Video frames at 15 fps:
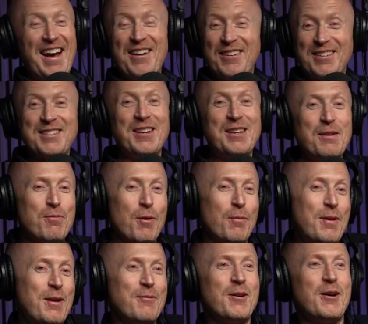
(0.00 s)
and I was like, You're
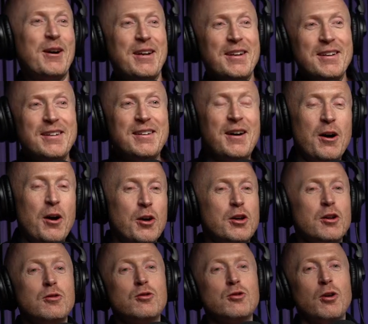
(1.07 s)
probably right. I, I,
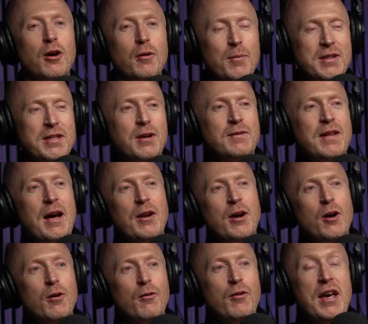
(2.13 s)
can drive myself down a
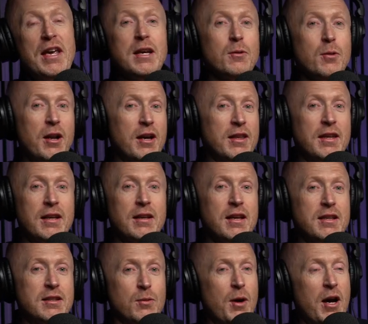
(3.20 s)
hole for it. Equally, I think
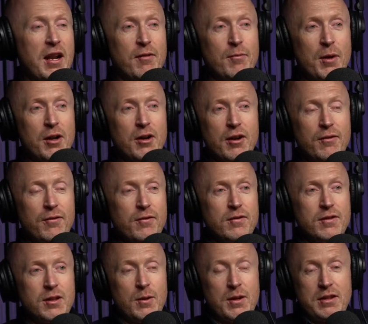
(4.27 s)
it's the way I live my life.
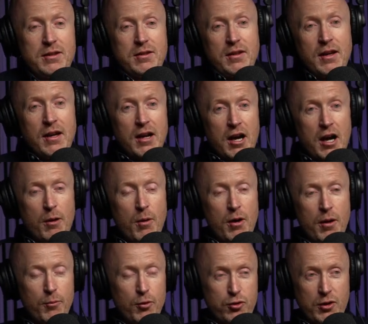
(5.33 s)
So it's, I won't,
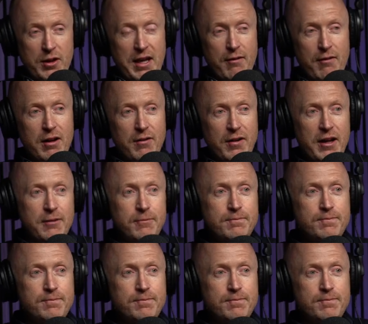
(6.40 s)
I'm not trying to get rid of it.